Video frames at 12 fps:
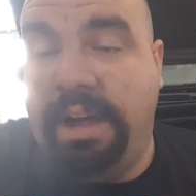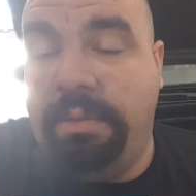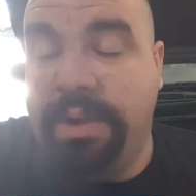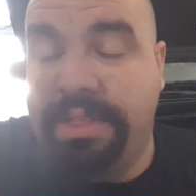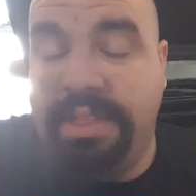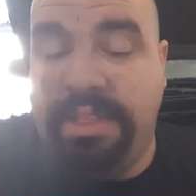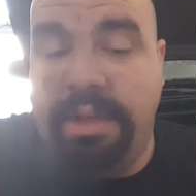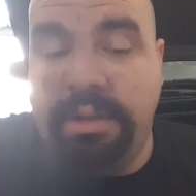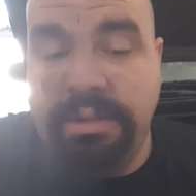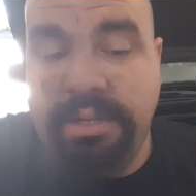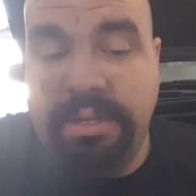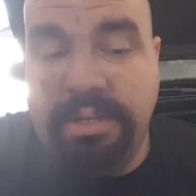When
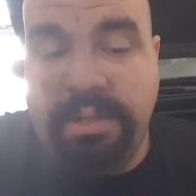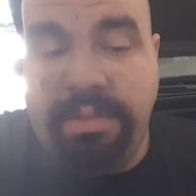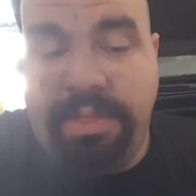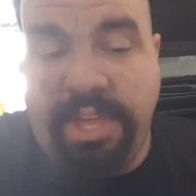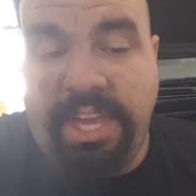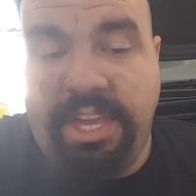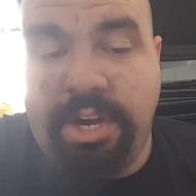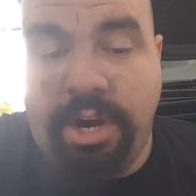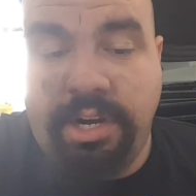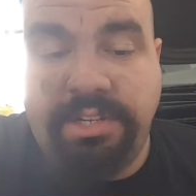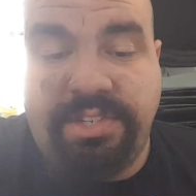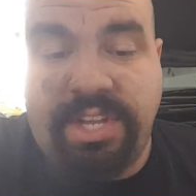the
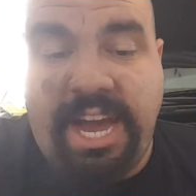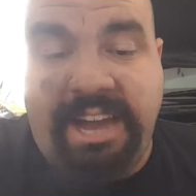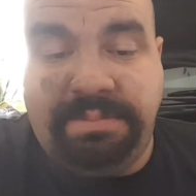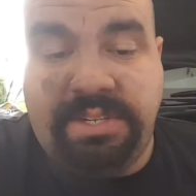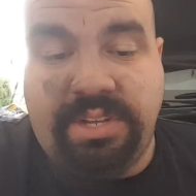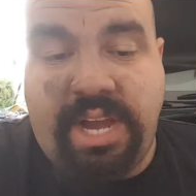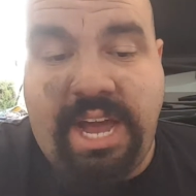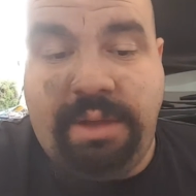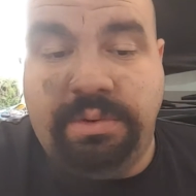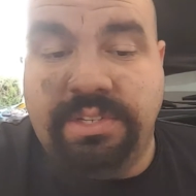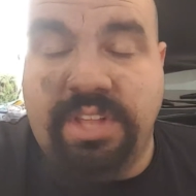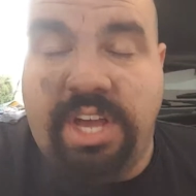car stopped,
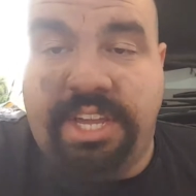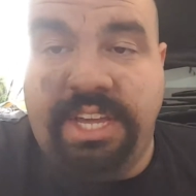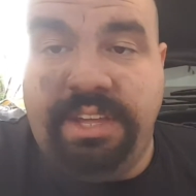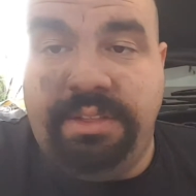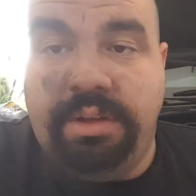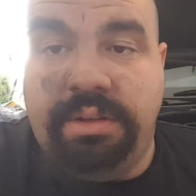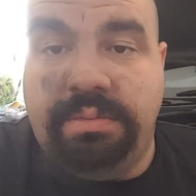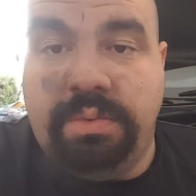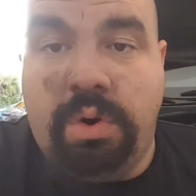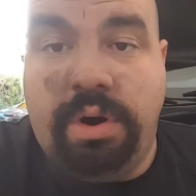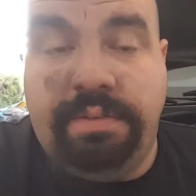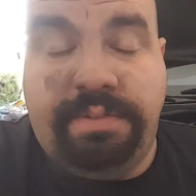I was lucky,
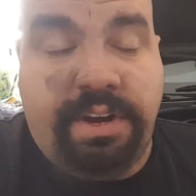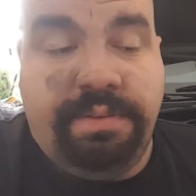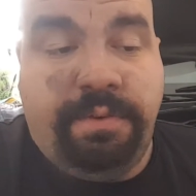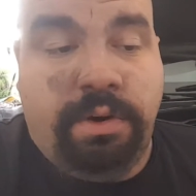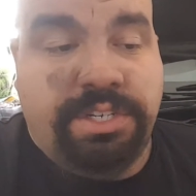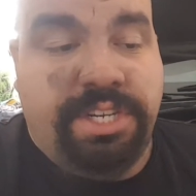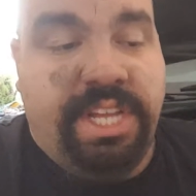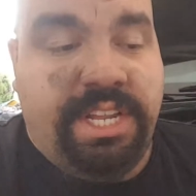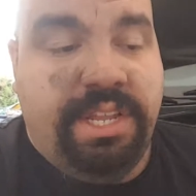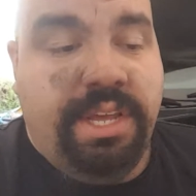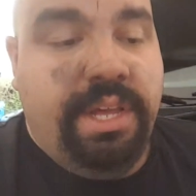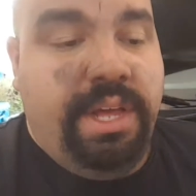or very
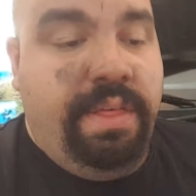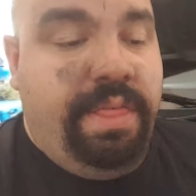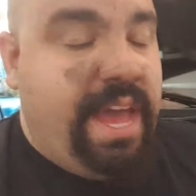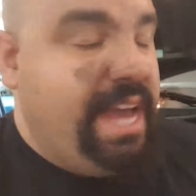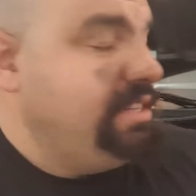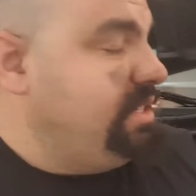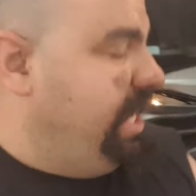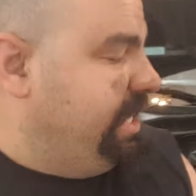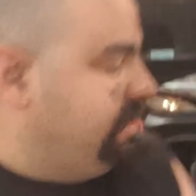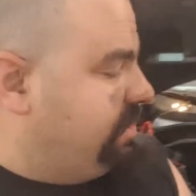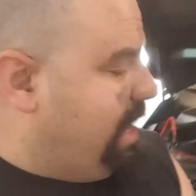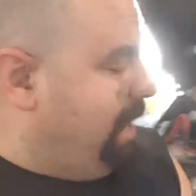fortunate, that
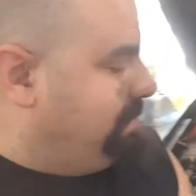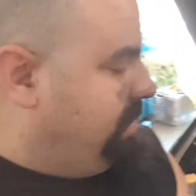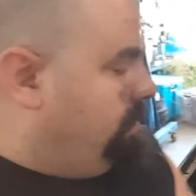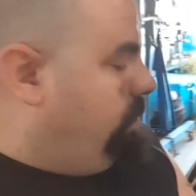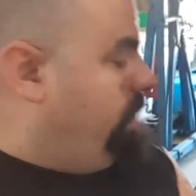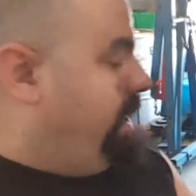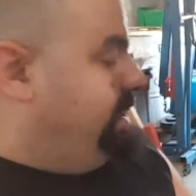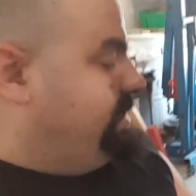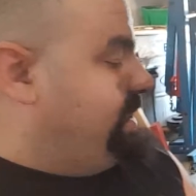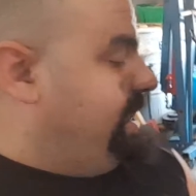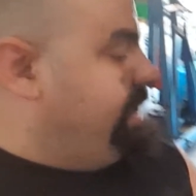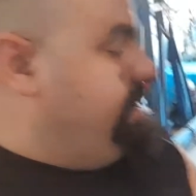it stopped where
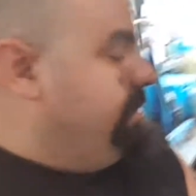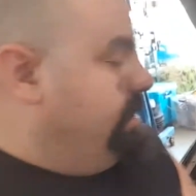it did.